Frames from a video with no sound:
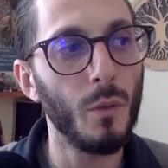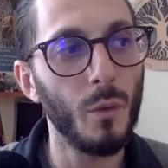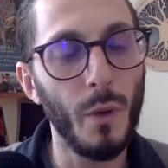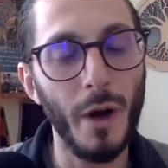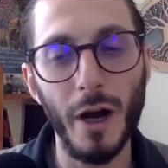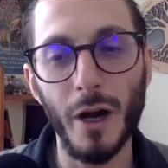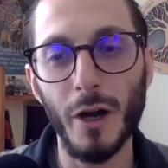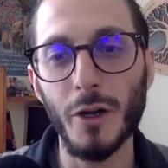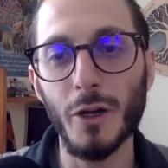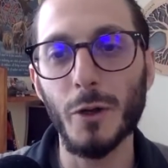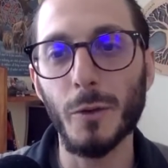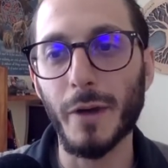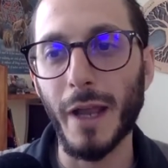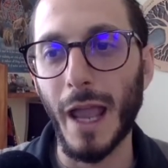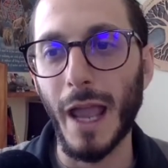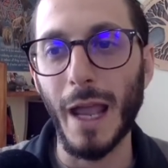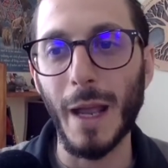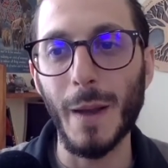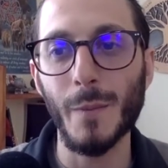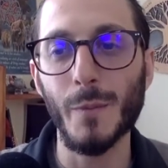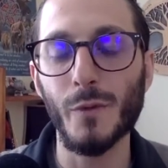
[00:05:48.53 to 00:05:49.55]
where you
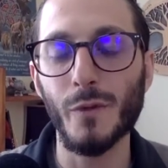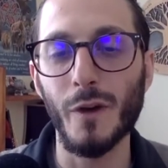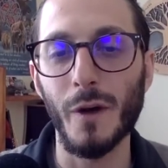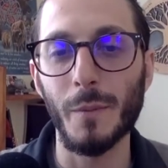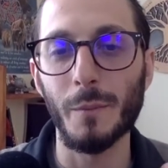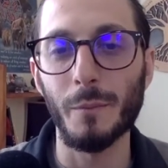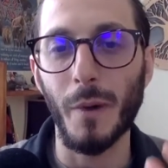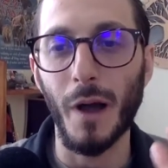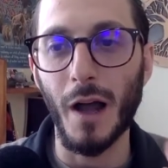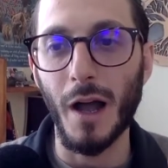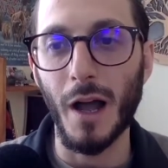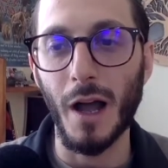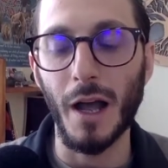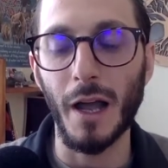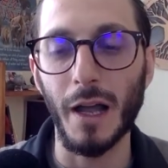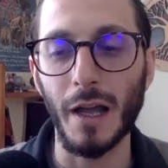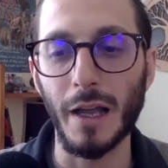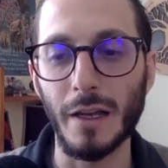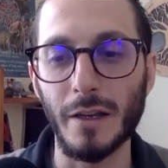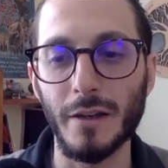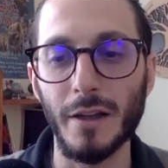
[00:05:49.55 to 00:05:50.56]
came from
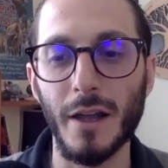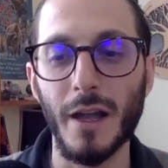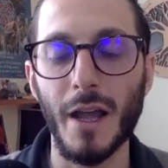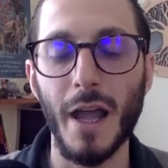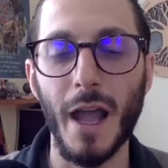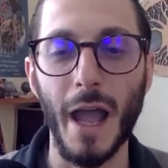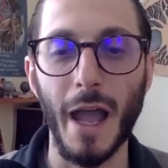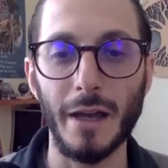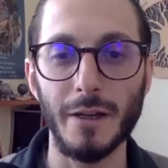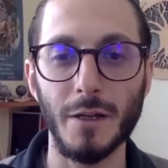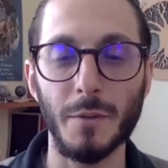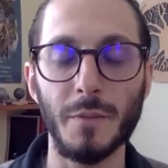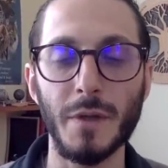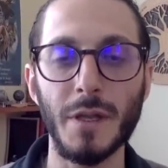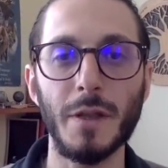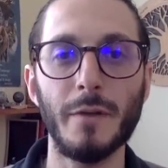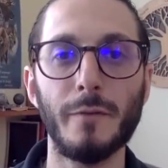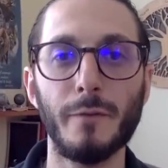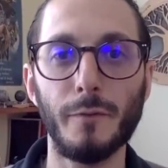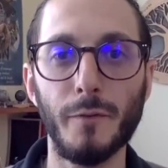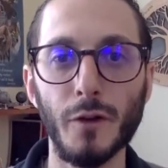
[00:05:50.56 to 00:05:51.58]
behind and to
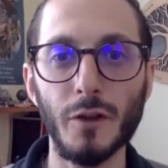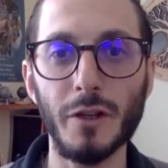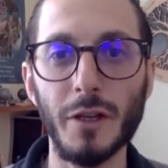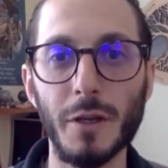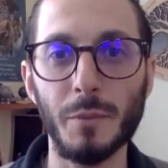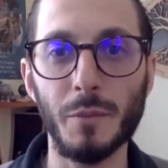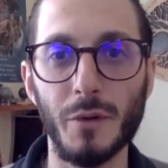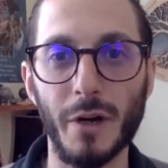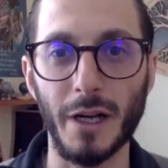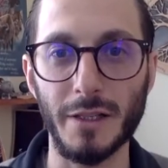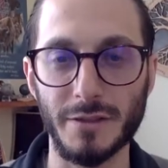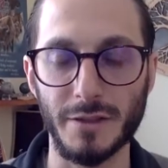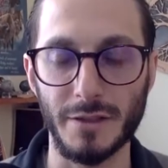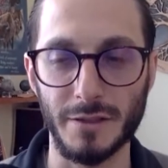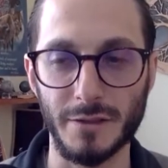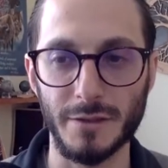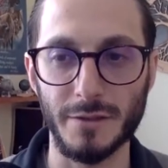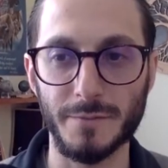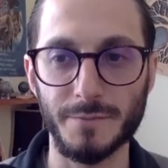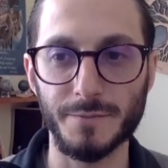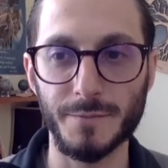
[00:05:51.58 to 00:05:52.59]
be fully
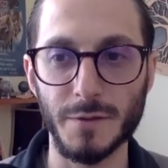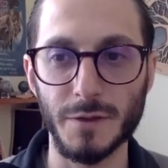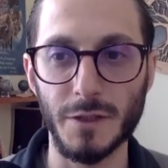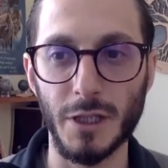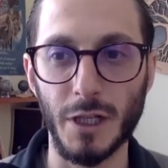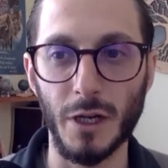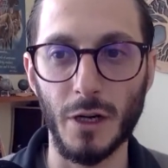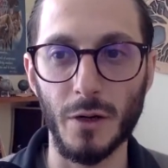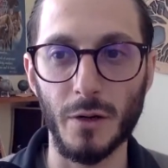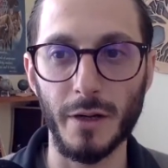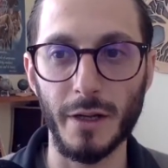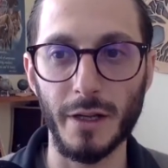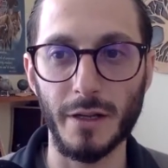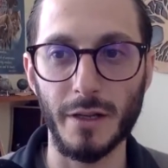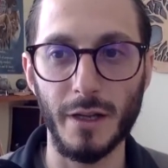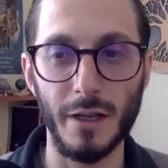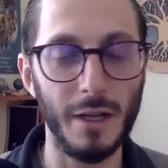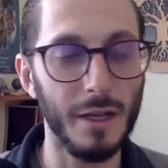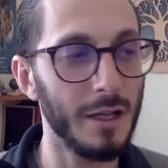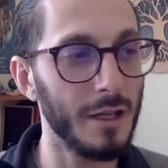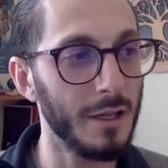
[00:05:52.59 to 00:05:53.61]
present.
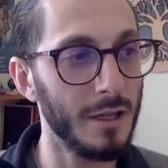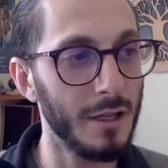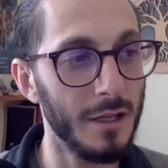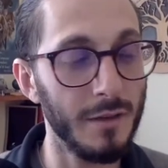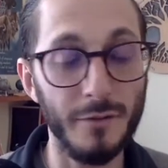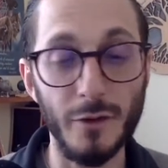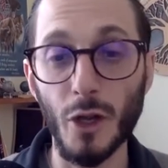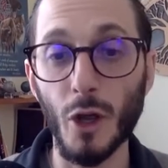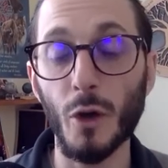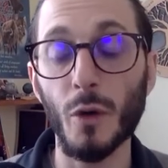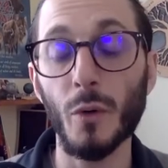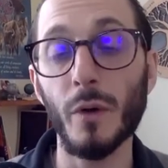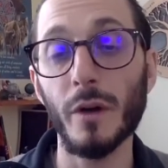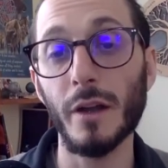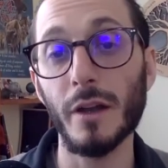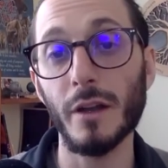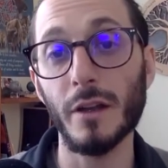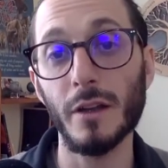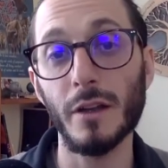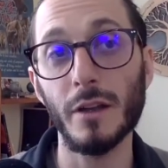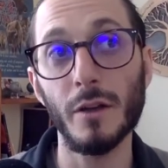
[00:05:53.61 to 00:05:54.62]
Even though
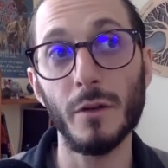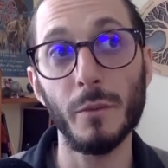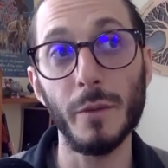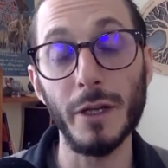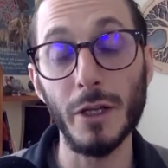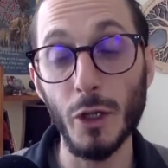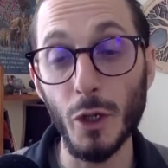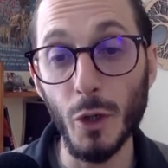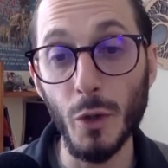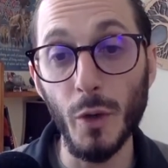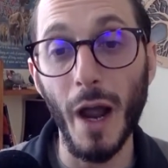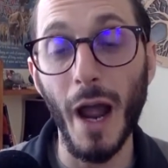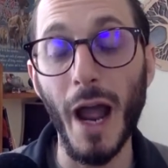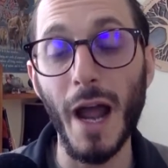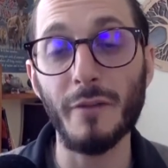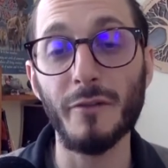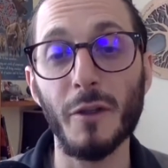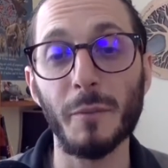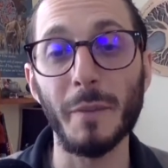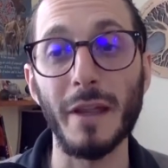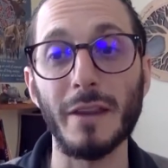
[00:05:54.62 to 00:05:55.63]
we do
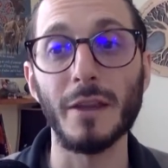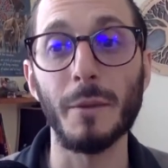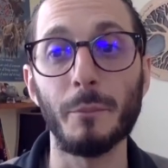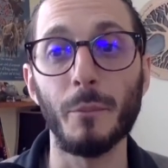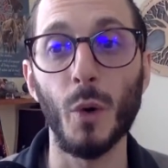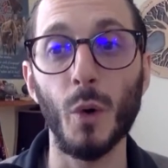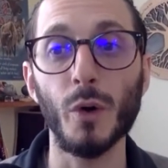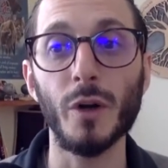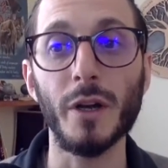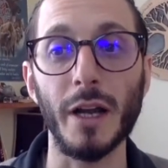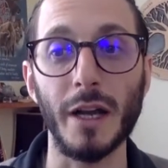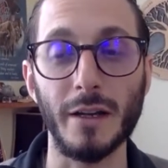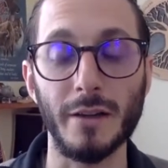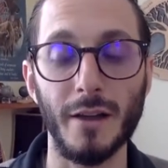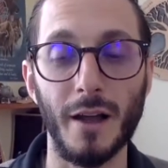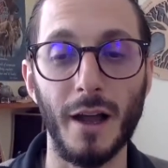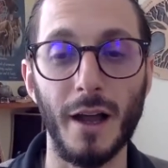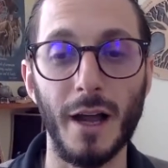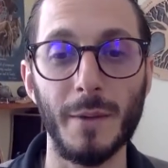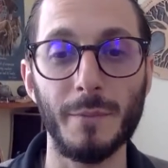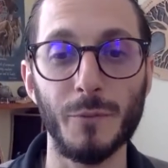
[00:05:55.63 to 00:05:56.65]
have them in the morning
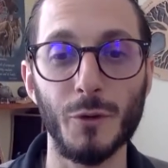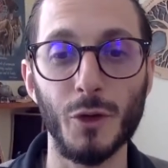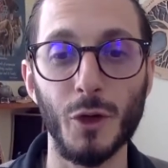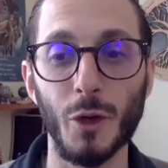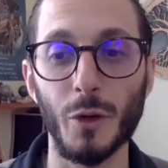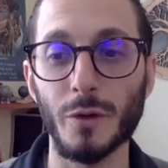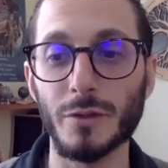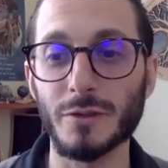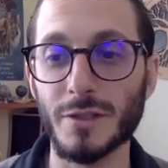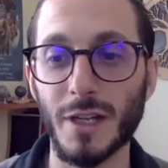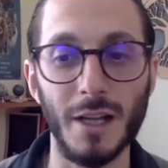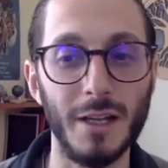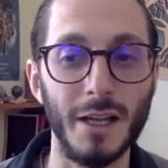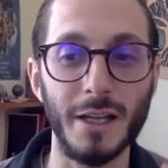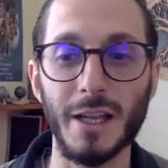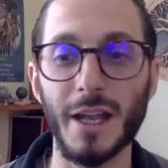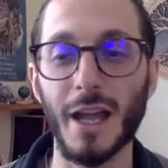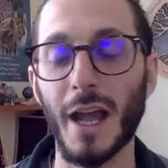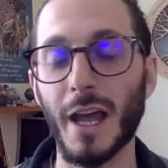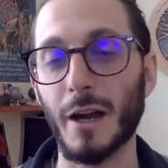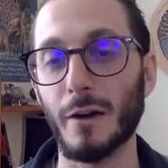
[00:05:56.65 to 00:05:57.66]
time, so it's not
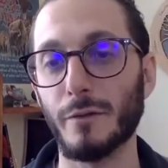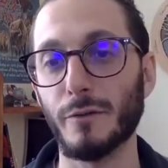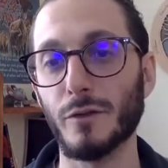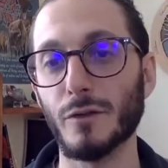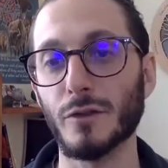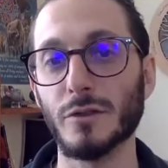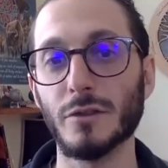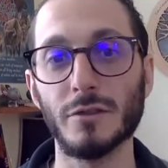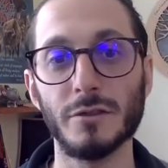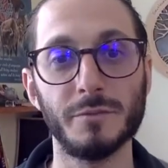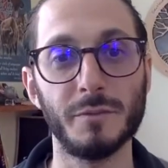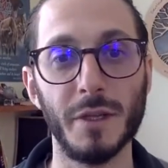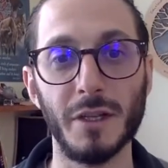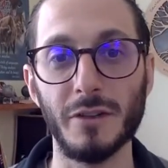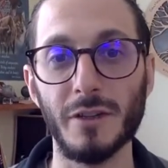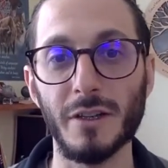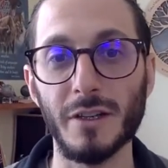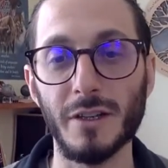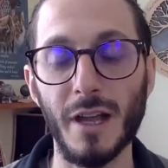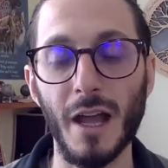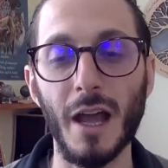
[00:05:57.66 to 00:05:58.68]
like you had a full
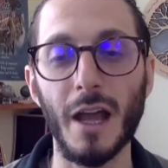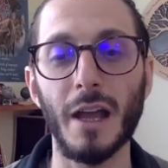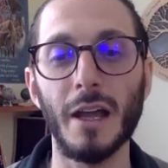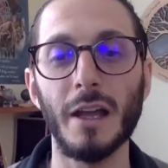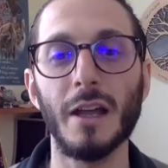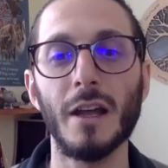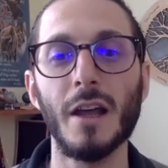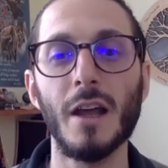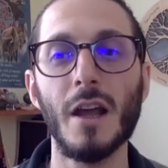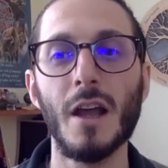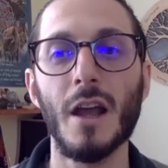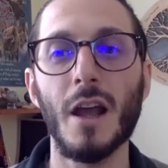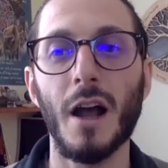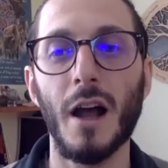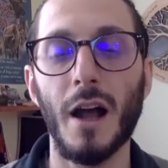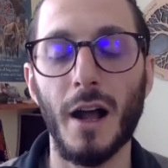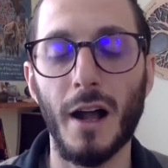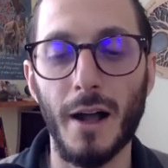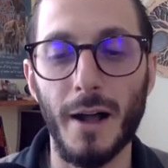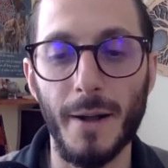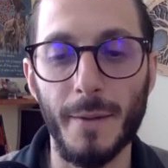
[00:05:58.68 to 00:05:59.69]
busy day.
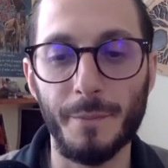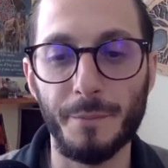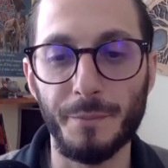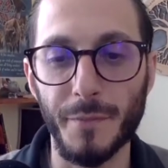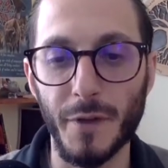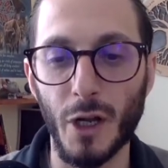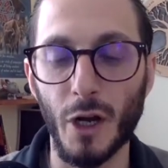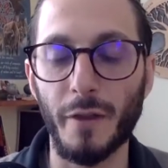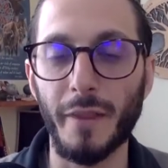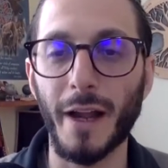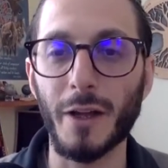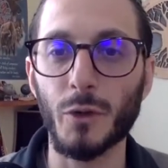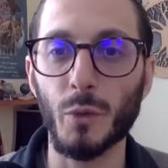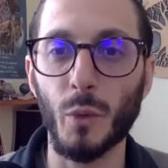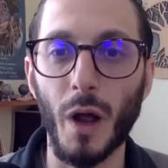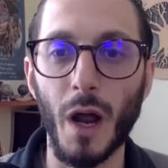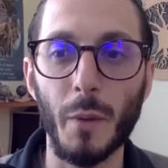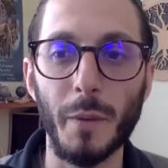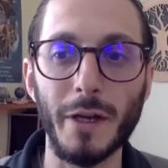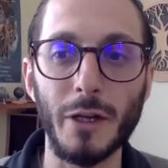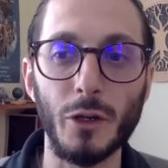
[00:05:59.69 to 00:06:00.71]
That's
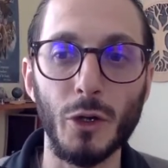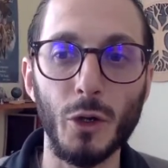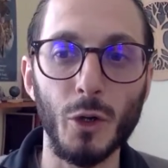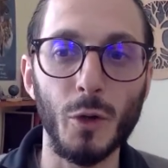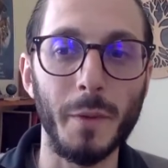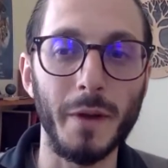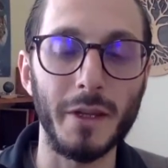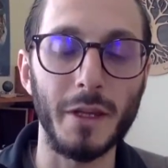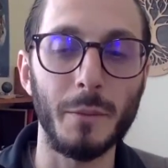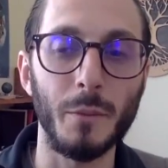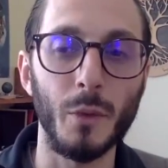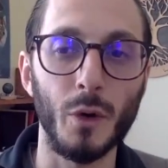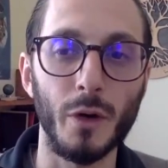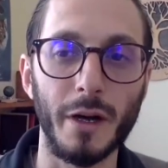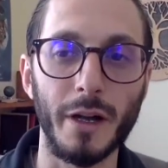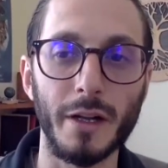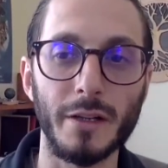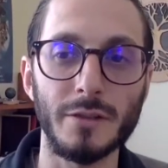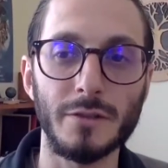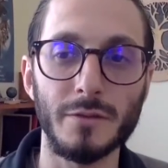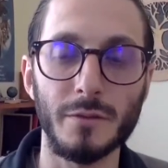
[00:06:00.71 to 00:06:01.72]
why we do them in the
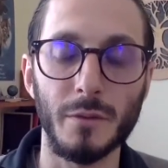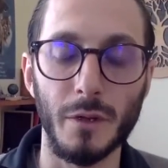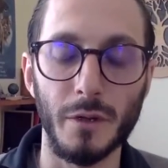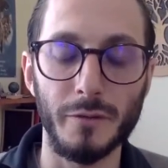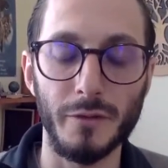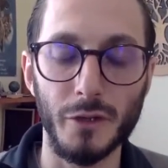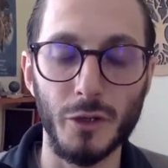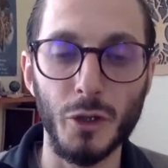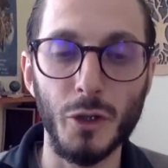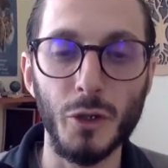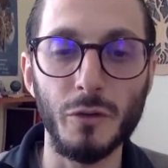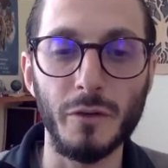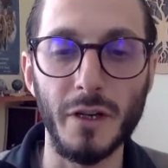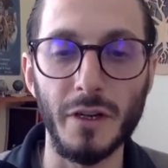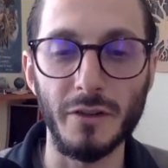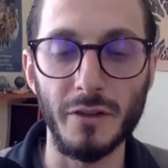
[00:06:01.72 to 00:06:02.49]
mornings. Well, for two